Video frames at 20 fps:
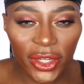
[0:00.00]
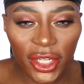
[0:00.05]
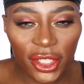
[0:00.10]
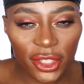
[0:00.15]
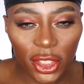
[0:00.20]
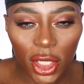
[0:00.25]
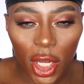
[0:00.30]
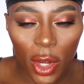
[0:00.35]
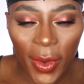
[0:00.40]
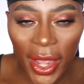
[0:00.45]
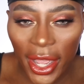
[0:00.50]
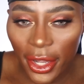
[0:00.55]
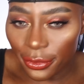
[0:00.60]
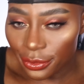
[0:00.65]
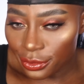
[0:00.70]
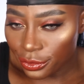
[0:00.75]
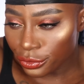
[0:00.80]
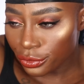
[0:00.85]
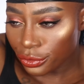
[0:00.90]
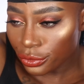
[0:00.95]
ready to go
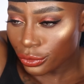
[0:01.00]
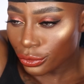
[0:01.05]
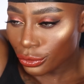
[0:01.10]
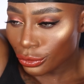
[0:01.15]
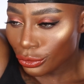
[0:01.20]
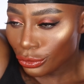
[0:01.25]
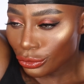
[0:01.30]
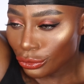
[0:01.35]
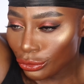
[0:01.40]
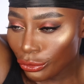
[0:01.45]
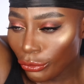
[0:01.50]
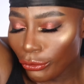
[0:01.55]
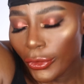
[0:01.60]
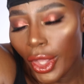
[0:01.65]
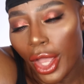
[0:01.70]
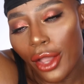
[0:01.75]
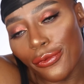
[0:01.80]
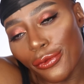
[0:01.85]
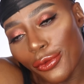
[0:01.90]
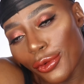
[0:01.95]
out.
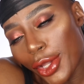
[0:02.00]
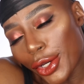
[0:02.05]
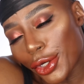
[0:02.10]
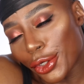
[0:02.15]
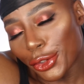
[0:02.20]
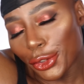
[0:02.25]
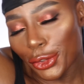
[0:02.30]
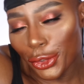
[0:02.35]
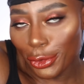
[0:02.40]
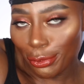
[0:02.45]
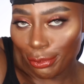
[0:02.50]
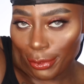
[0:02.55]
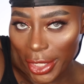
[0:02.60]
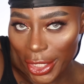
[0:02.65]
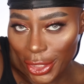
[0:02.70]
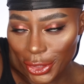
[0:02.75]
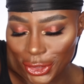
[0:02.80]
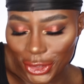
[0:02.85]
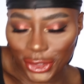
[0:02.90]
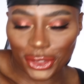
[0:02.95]
I feel like a hood
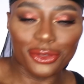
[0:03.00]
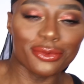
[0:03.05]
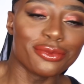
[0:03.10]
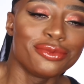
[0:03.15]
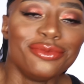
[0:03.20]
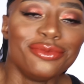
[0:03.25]
bitch.